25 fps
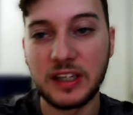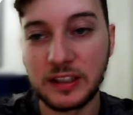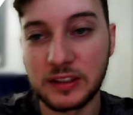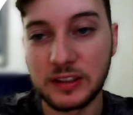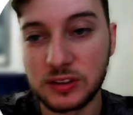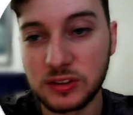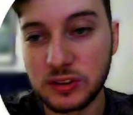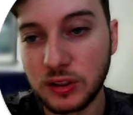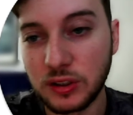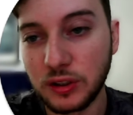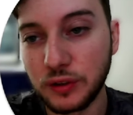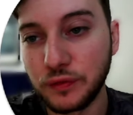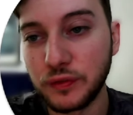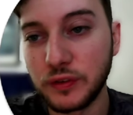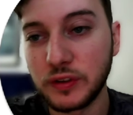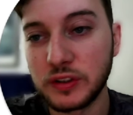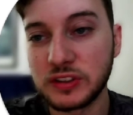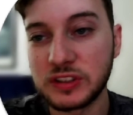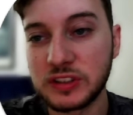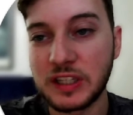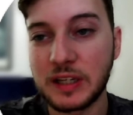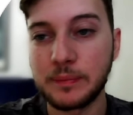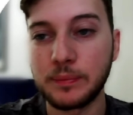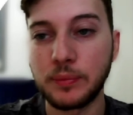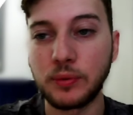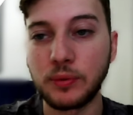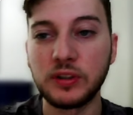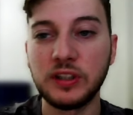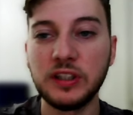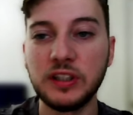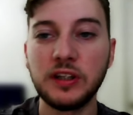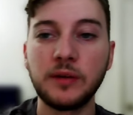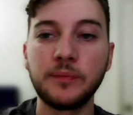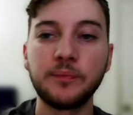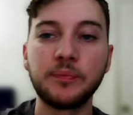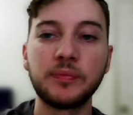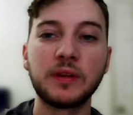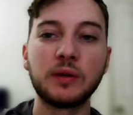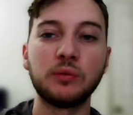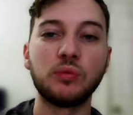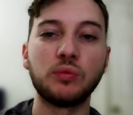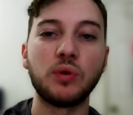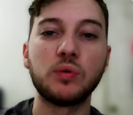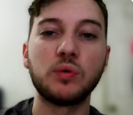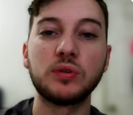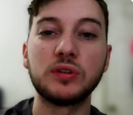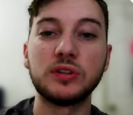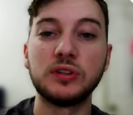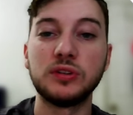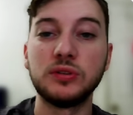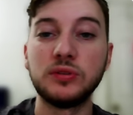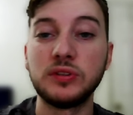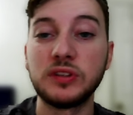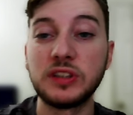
So for example, here what we're doing